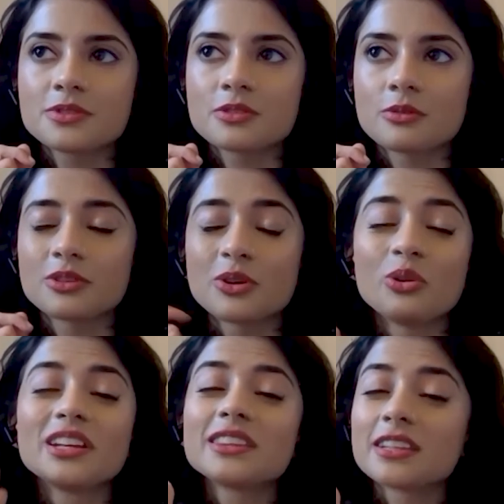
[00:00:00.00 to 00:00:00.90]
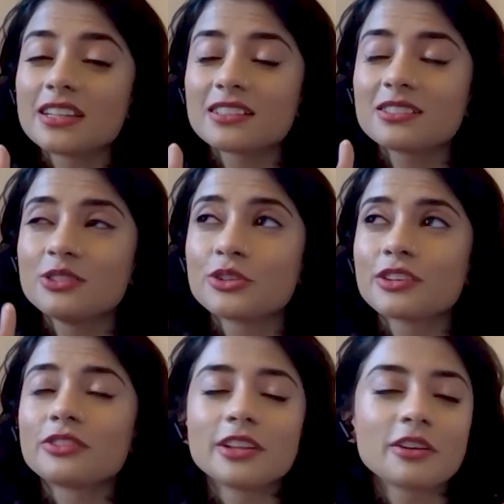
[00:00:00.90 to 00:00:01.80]
So the only thing you
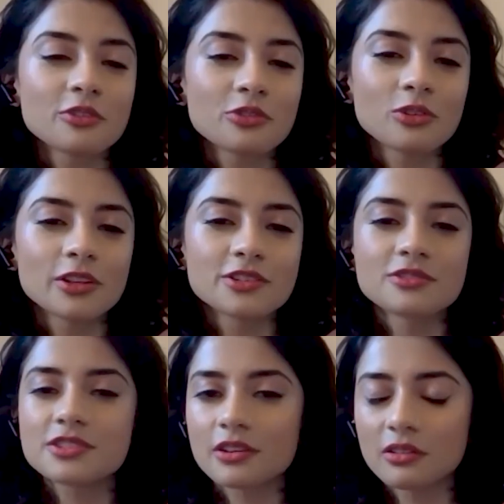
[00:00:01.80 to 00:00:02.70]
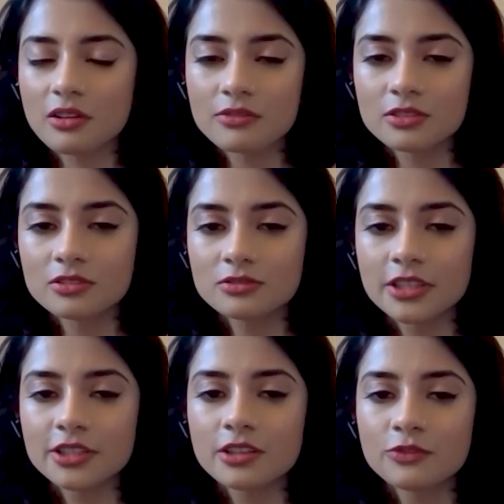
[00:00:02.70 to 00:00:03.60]
can really control is your skill level.
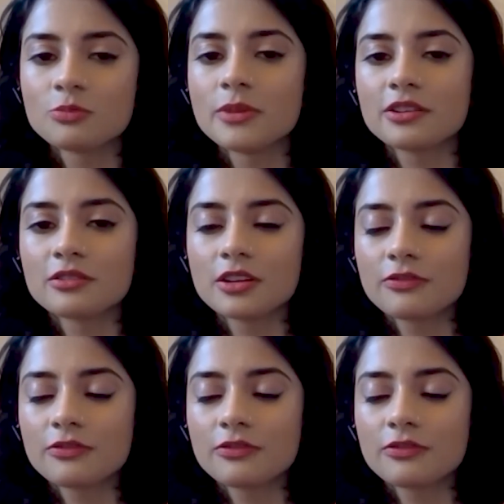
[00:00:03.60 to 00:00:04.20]
Like if you make